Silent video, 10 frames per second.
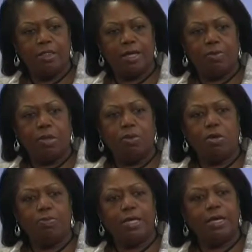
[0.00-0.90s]
that we
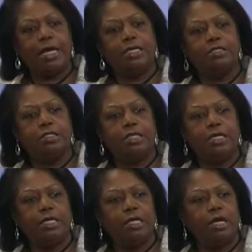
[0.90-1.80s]
will be
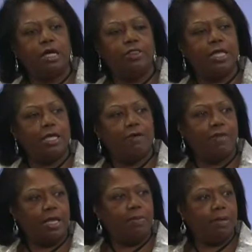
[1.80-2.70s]
announcing the
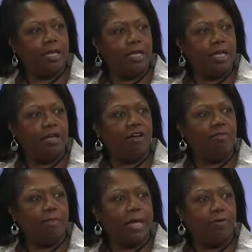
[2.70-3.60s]
availability
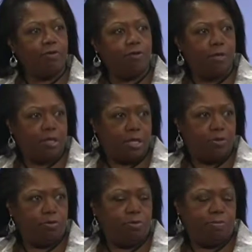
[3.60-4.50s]
of
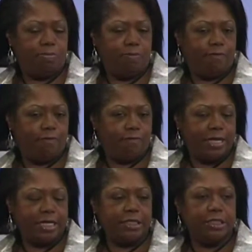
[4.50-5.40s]
microloan
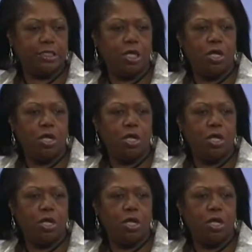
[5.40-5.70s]
funds.